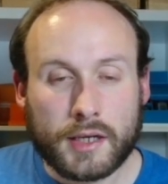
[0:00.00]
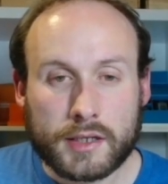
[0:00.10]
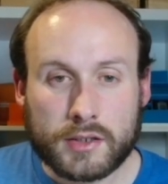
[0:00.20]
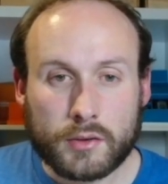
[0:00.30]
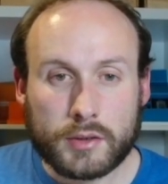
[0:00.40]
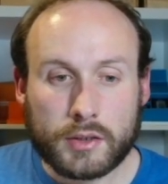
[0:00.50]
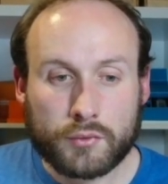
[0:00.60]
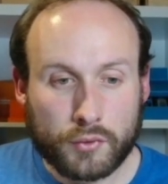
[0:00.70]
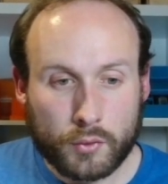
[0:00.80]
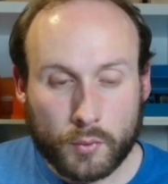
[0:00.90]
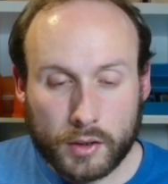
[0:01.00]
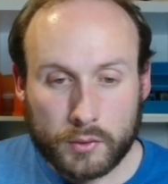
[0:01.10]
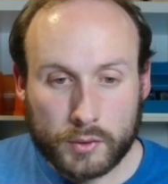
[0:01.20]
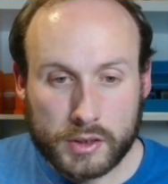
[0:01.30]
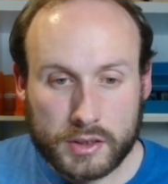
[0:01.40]
It's only crew
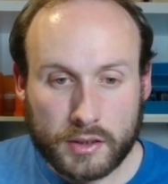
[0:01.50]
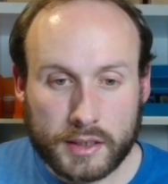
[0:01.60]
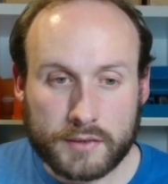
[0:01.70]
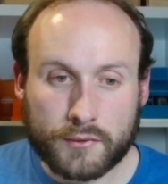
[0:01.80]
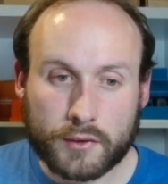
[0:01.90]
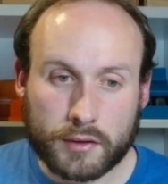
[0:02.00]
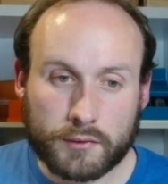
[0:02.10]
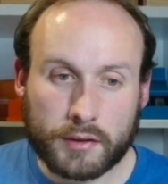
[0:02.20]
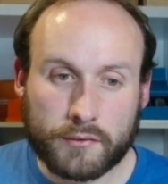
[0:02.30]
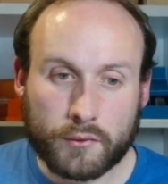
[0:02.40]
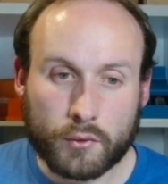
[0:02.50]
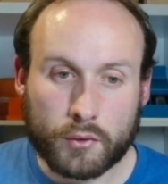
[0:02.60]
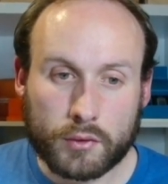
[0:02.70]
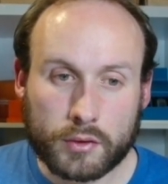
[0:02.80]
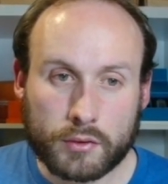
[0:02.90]
1, which is nice for a
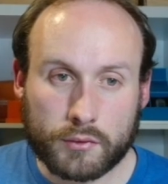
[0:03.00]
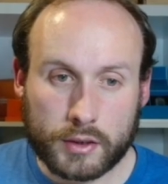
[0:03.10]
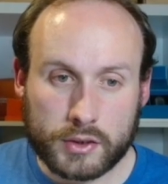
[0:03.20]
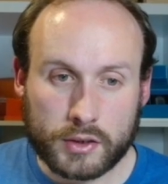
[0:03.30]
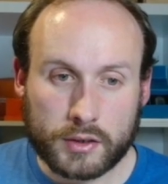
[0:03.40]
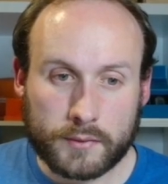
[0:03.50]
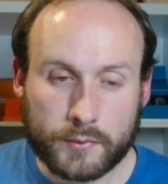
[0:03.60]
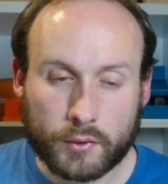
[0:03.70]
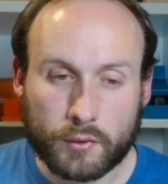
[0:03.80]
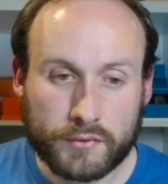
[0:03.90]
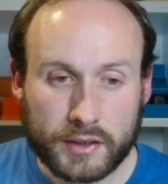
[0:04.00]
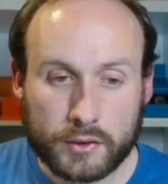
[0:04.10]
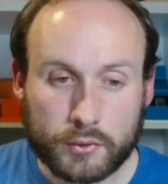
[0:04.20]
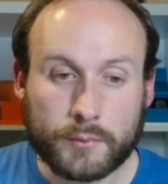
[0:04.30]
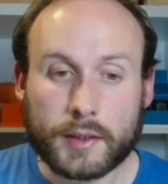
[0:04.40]
3/4 creature or
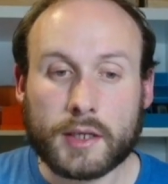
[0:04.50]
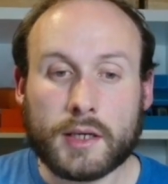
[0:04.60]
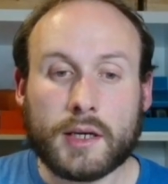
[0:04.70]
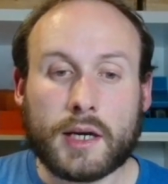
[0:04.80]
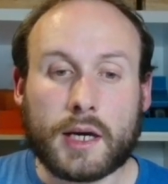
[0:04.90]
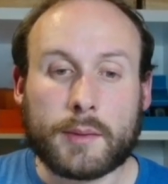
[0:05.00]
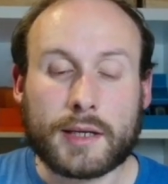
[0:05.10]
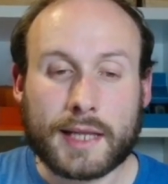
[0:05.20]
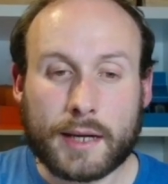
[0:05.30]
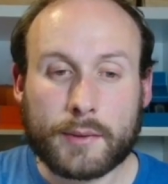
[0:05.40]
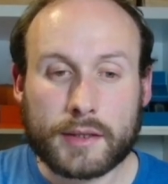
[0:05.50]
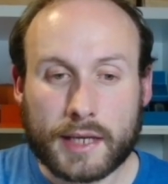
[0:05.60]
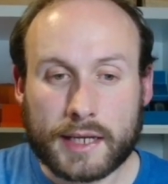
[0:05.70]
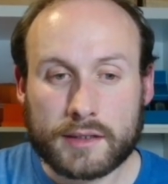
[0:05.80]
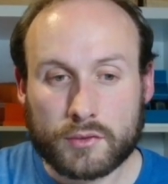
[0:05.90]
vehicle, allowing
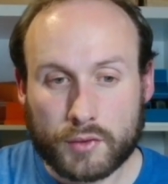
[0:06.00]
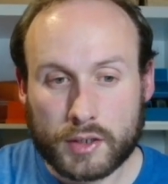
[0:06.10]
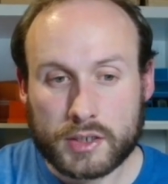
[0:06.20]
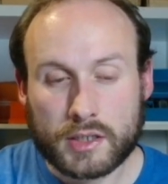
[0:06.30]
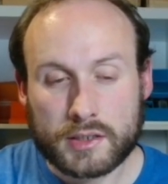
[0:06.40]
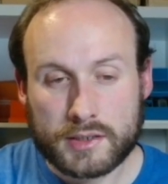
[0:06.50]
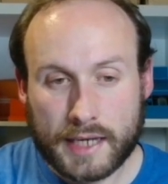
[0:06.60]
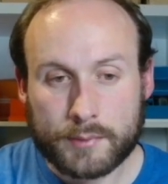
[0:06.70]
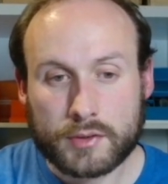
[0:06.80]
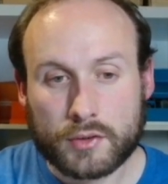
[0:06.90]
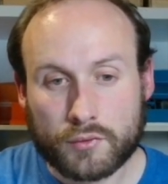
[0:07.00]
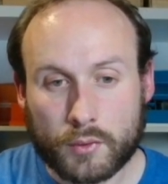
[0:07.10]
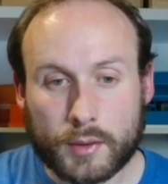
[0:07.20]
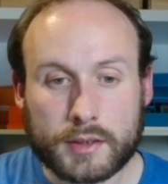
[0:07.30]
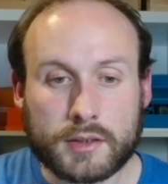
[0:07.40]
that creature that tapped to
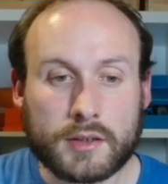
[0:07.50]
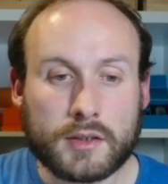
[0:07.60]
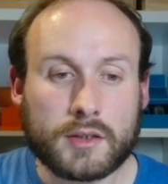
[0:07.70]
crew it